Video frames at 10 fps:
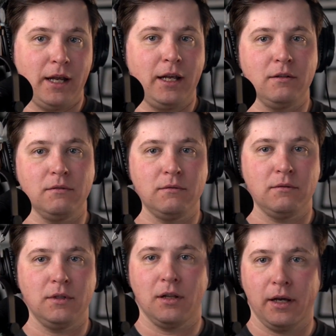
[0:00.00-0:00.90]
And
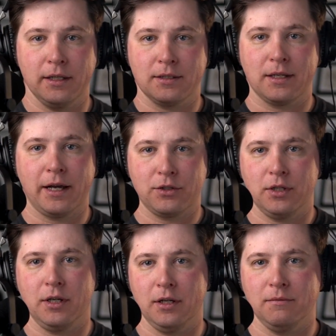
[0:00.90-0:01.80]
the client's actually
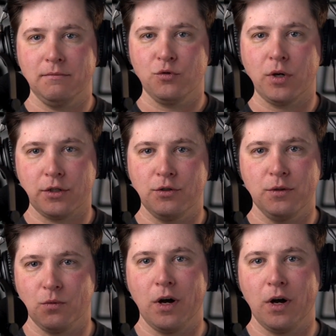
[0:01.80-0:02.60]
going to trust you as well,